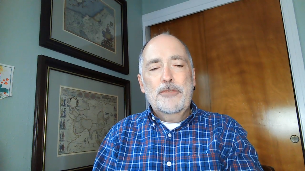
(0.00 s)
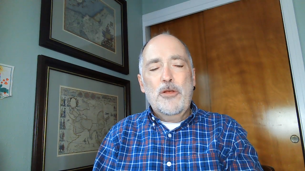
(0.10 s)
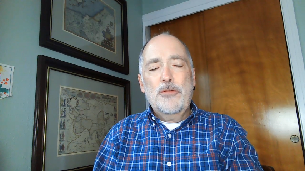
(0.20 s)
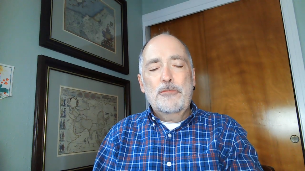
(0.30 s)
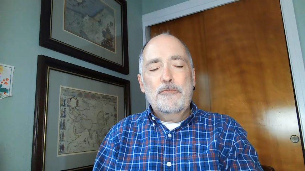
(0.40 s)

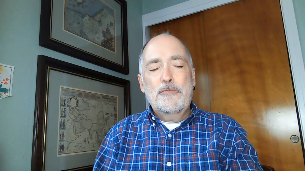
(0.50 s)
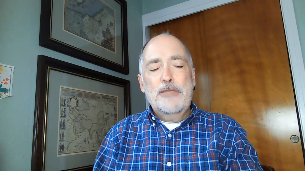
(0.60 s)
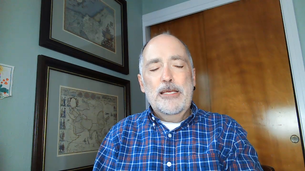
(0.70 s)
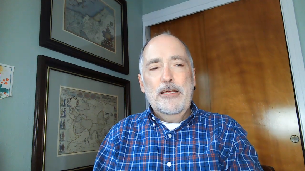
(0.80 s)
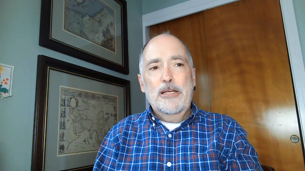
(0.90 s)
so
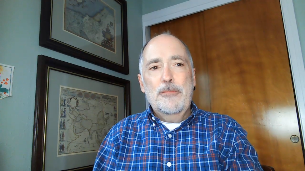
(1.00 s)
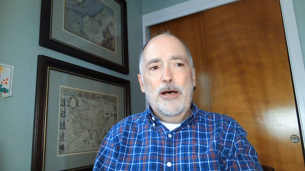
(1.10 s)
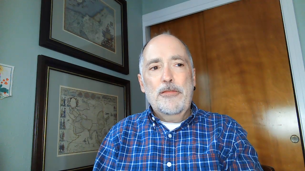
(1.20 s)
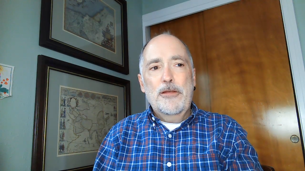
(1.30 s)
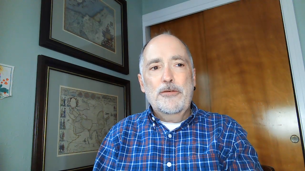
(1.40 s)
thinking
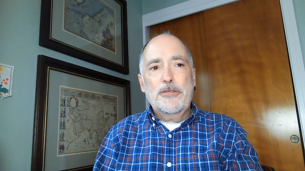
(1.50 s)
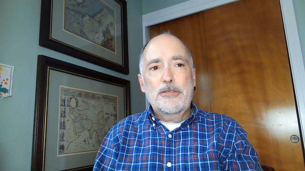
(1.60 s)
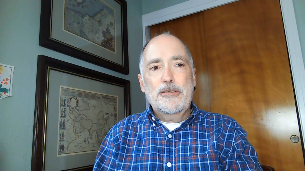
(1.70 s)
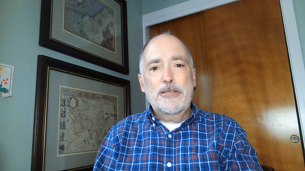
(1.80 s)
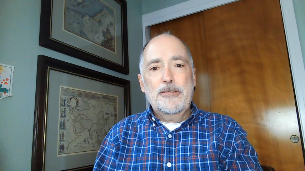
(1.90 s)
about those
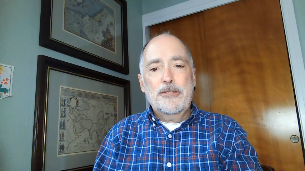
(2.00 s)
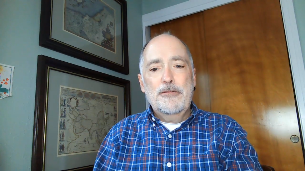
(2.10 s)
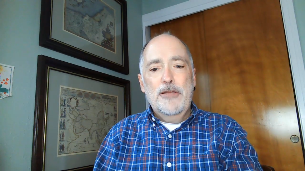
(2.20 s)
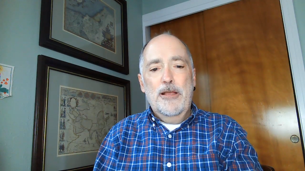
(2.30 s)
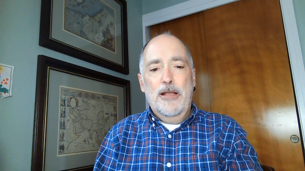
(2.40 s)
things is,
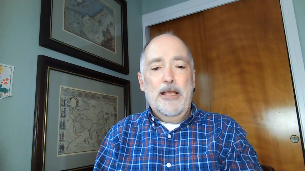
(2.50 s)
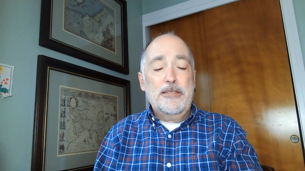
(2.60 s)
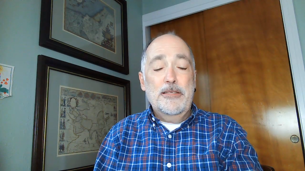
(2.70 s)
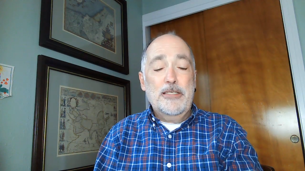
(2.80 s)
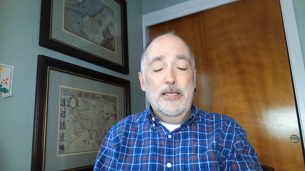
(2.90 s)
I
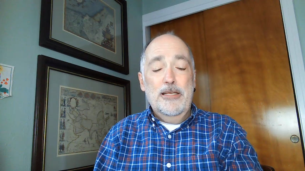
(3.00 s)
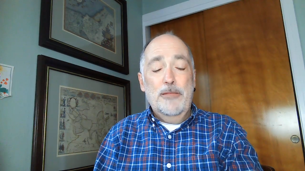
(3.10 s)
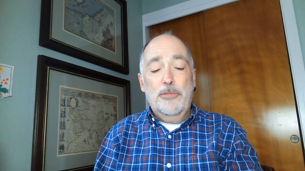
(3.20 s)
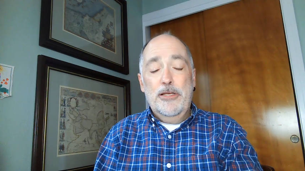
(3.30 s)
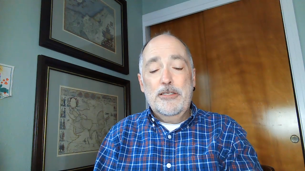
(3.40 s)
guess, it's in
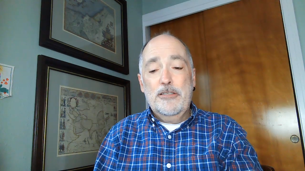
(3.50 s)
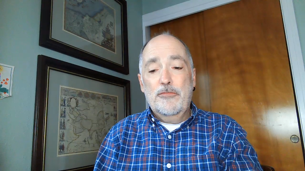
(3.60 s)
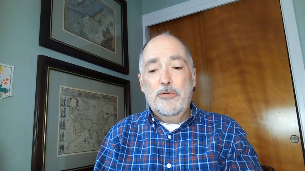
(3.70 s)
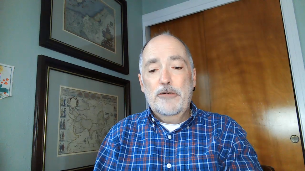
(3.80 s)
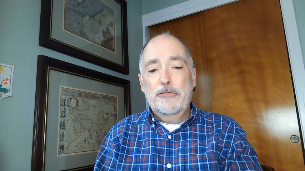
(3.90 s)
a place
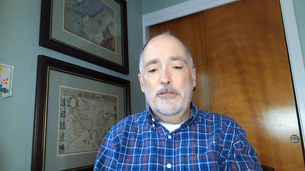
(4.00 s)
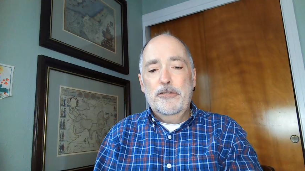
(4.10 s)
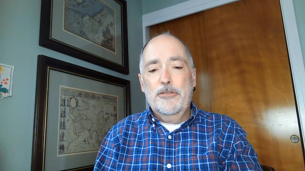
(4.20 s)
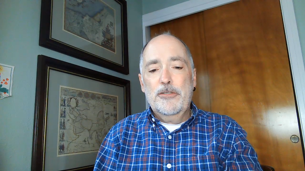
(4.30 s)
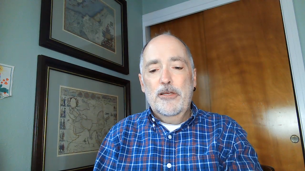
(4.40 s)
of
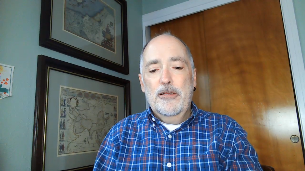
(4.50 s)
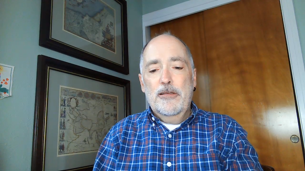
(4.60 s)
privilege.